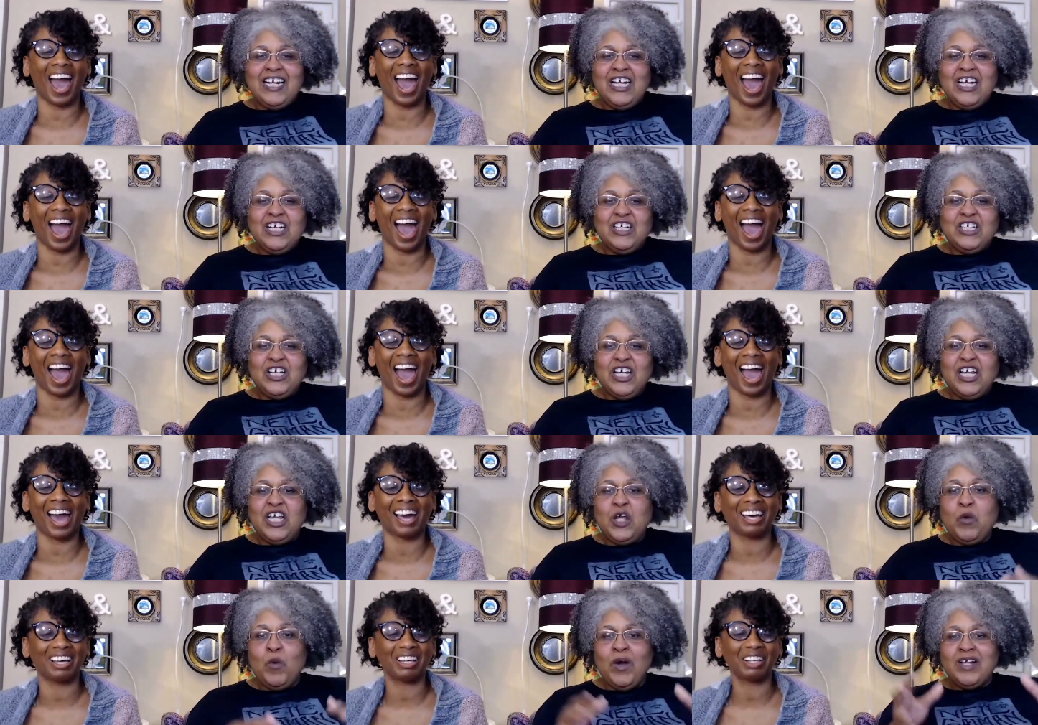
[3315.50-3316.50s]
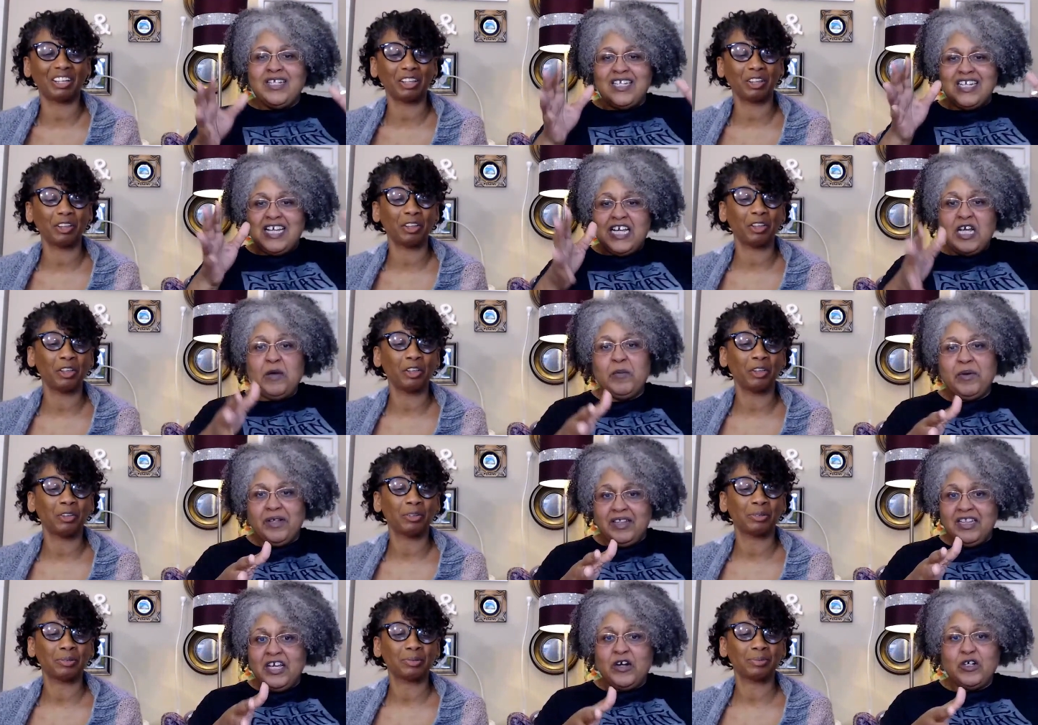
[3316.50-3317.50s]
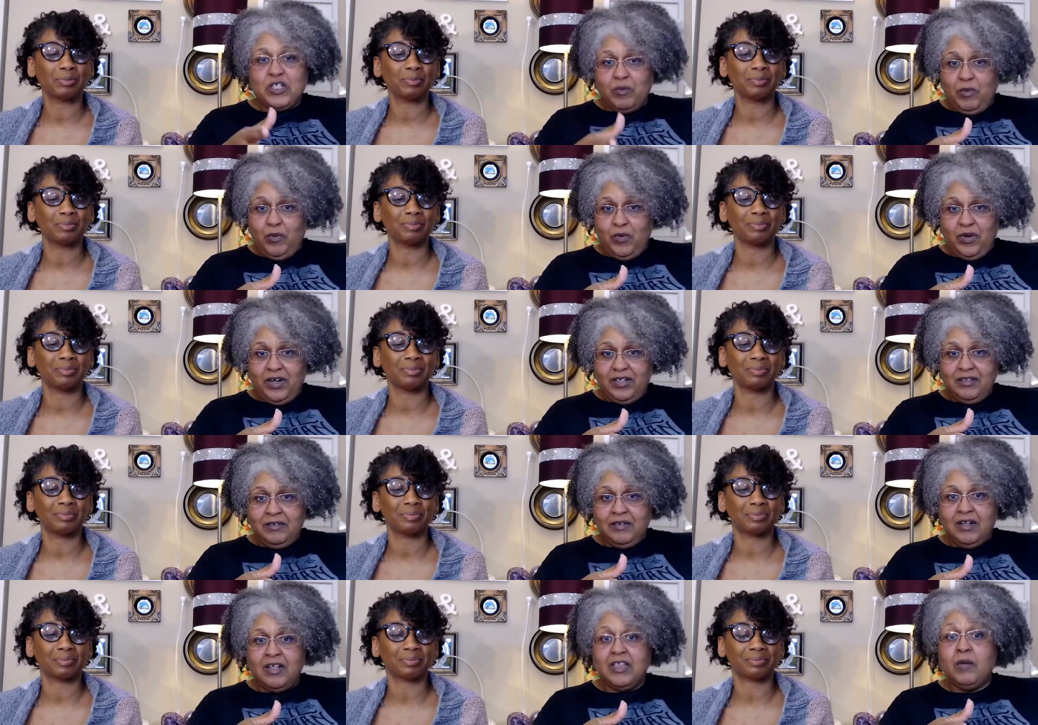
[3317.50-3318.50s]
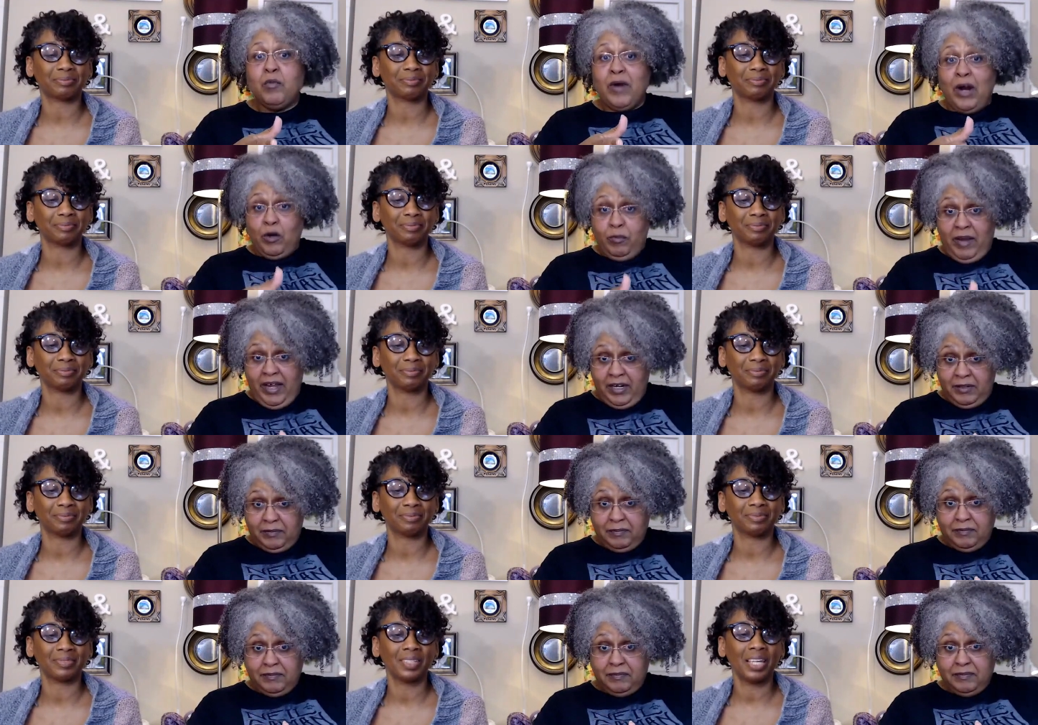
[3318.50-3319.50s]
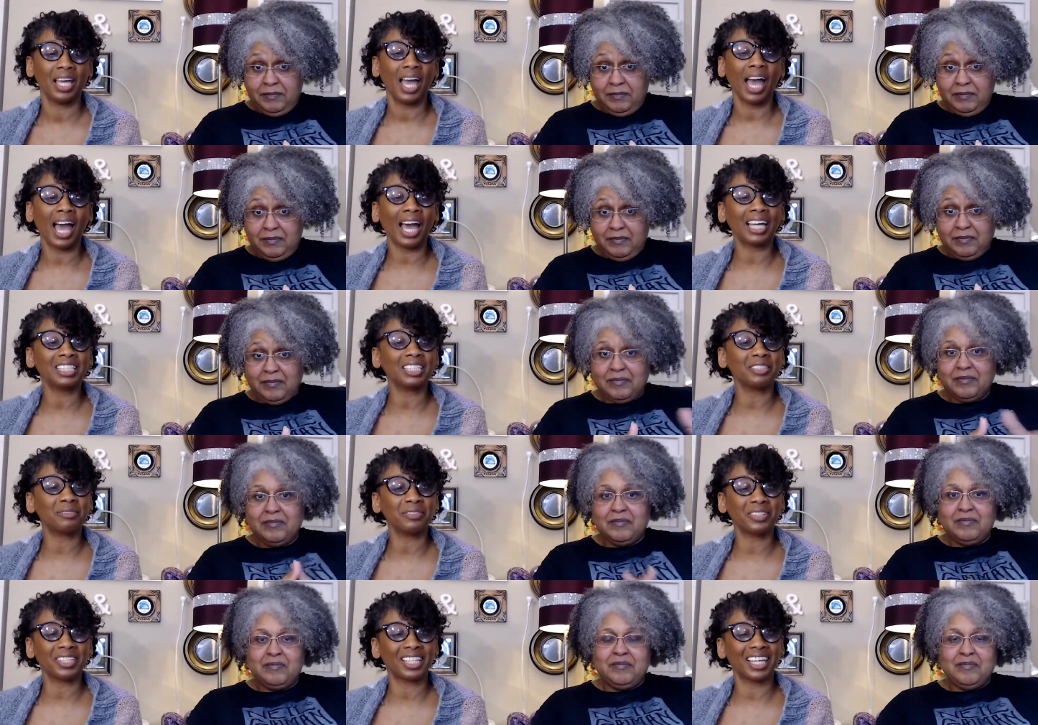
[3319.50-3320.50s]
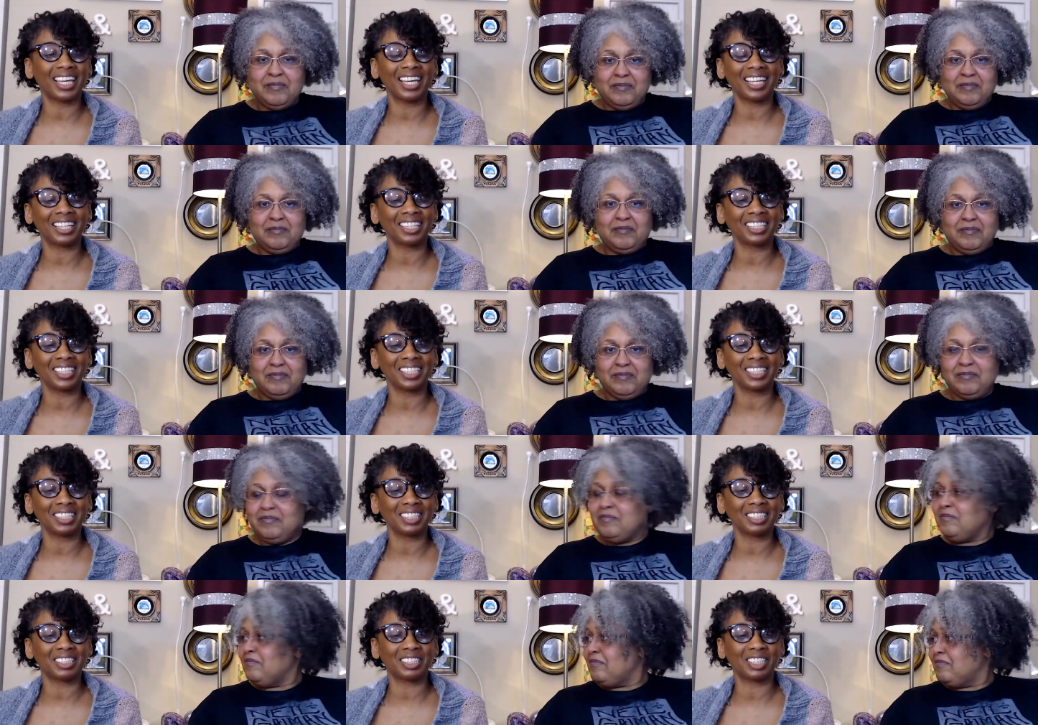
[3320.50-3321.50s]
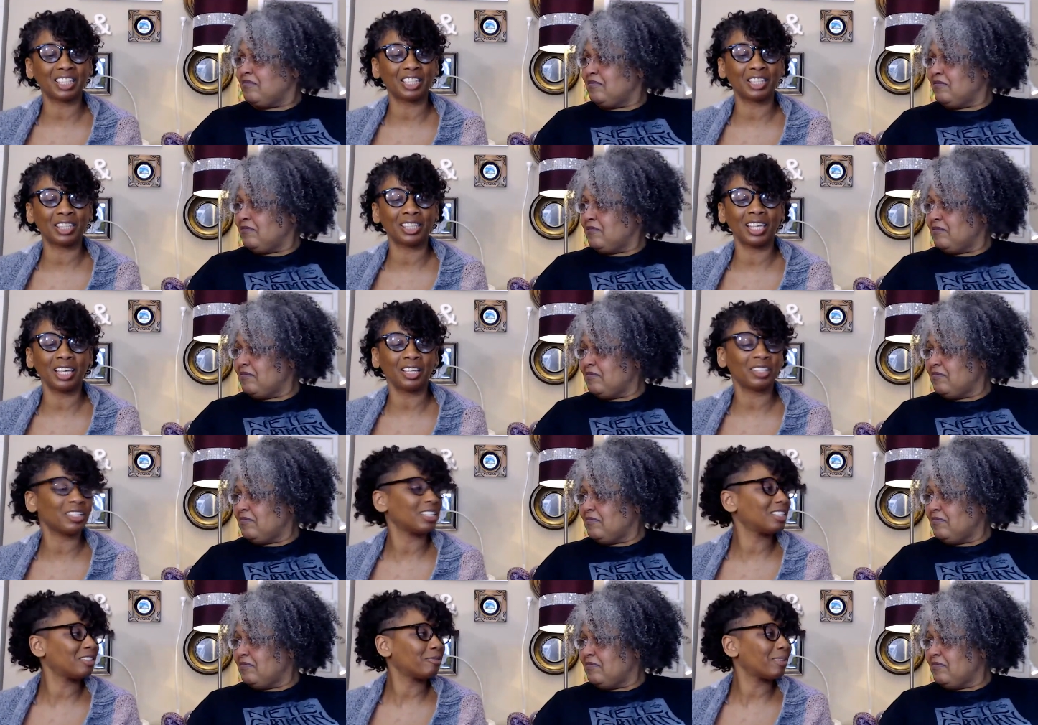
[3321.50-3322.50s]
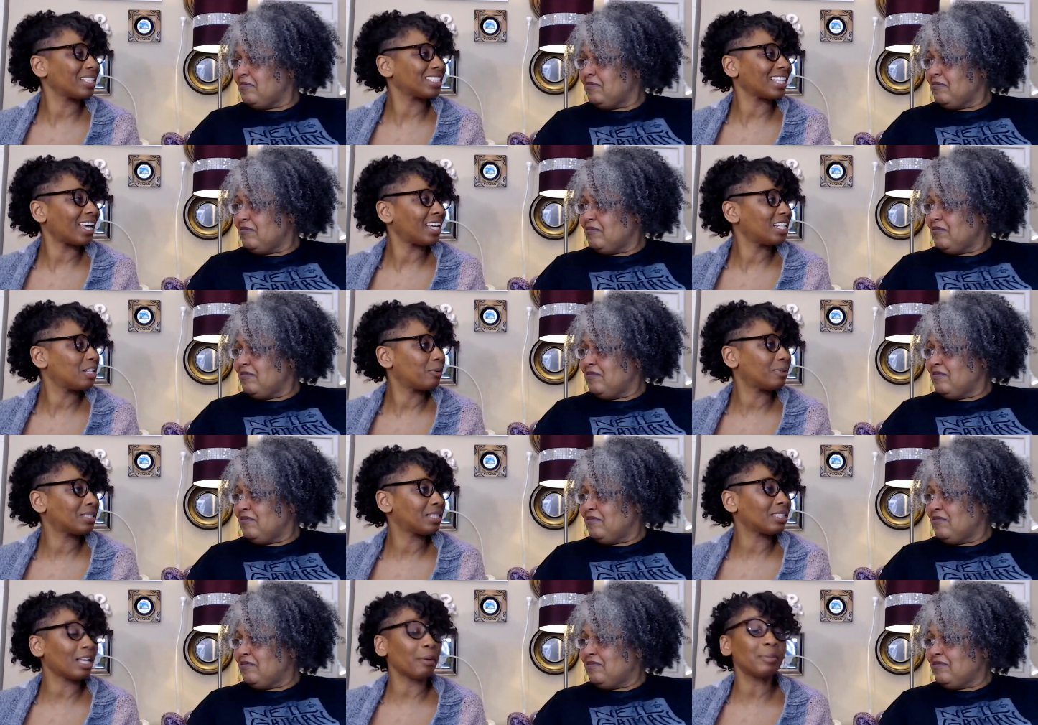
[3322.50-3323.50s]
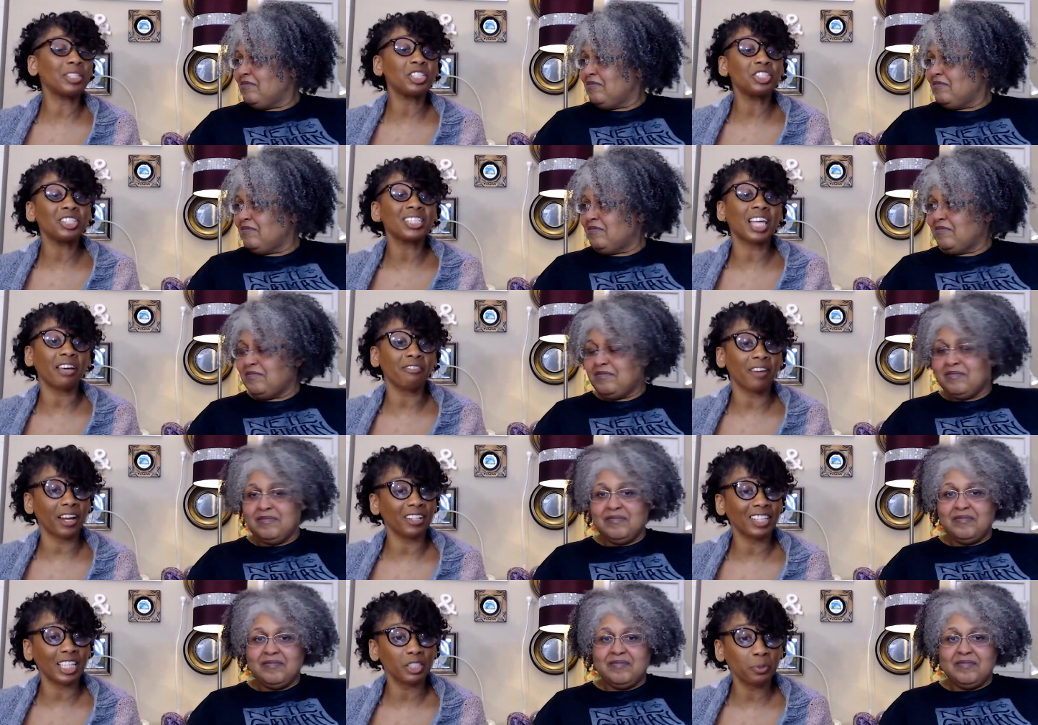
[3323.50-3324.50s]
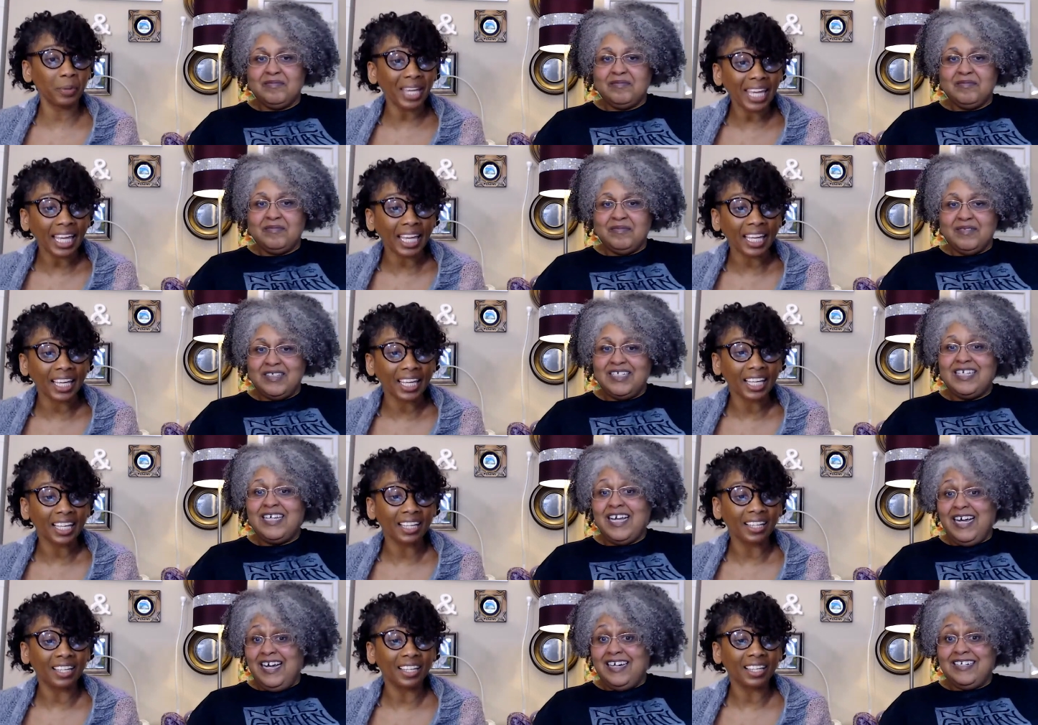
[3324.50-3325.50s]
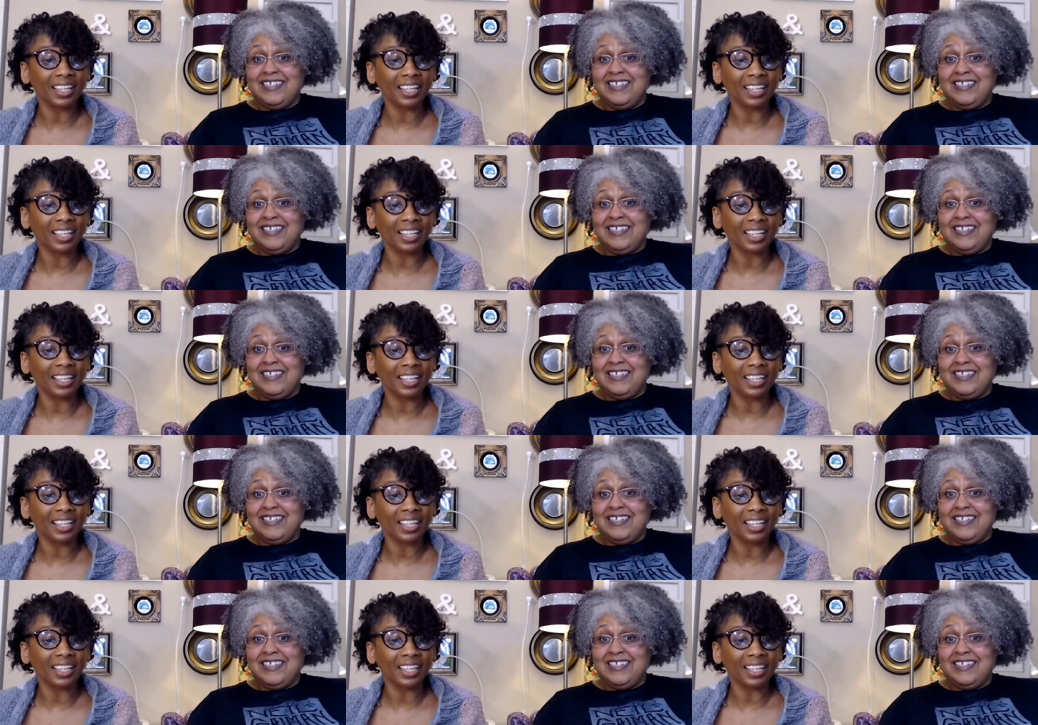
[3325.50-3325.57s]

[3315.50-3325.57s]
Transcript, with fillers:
Speaker 1: um, he wants to keep their support. The brown man.
Speaker 2: I just feel like he couldn't have picked anyone. Else. I mean, she just got fired last week.
Speaker 1: Yeah,